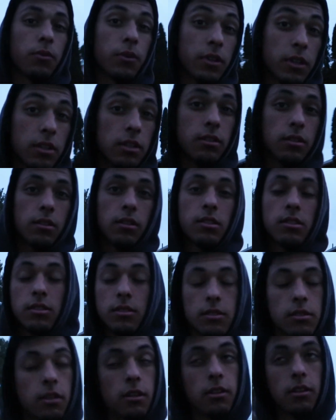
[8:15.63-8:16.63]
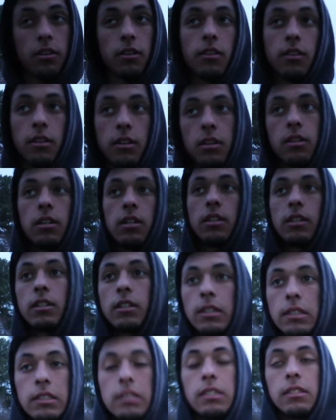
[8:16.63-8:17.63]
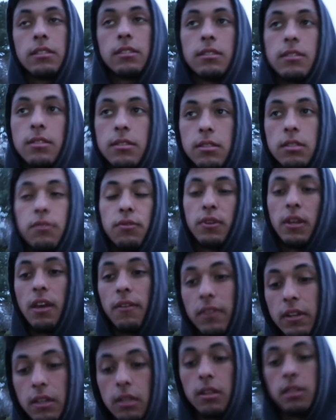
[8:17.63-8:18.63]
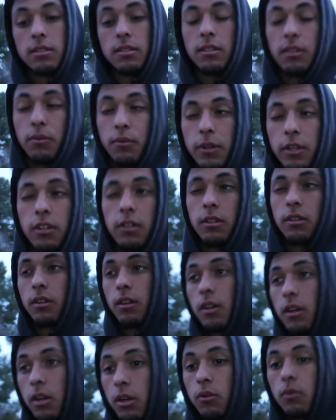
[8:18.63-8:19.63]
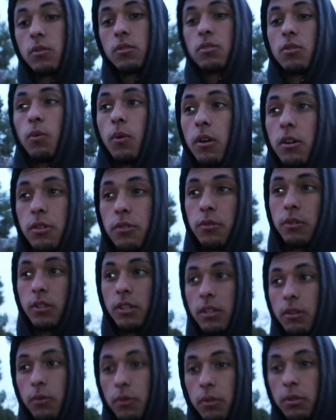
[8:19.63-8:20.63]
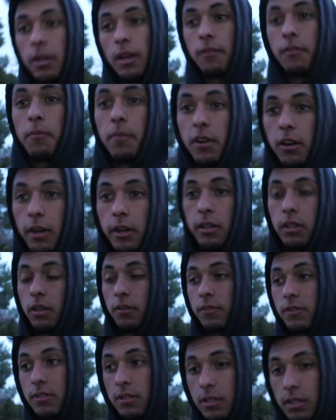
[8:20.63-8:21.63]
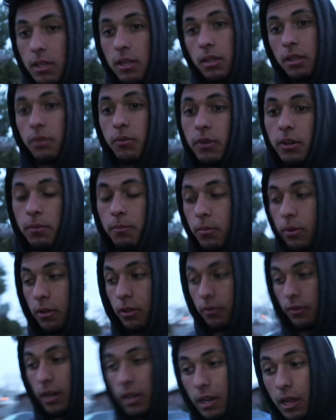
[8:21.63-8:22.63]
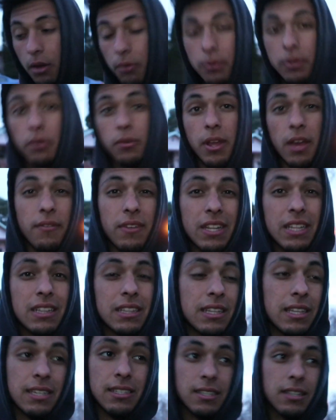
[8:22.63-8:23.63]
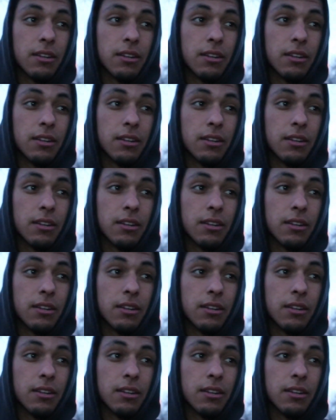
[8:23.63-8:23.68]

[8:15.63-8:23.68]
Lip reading: We're gonna start her and see if we have any leaks anywhere. Once the water's running, we'll have a better idea if it's leaking anywhere, but right now we don't have any leaks